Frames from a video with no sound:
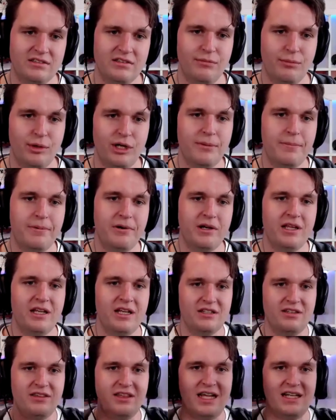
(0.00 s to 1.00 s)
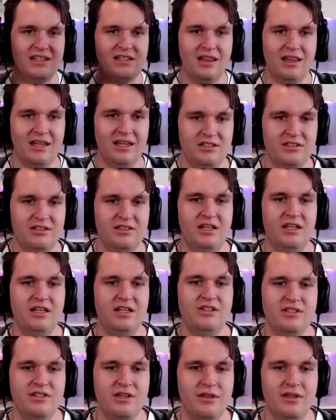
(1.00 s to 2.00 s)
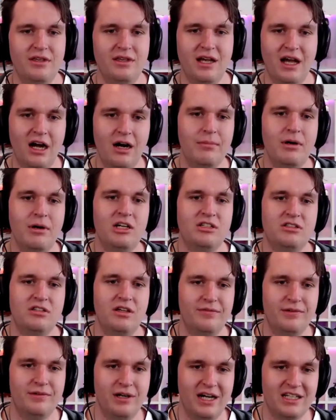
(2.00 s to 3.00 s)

when you put it into that list and you see how much stuff you're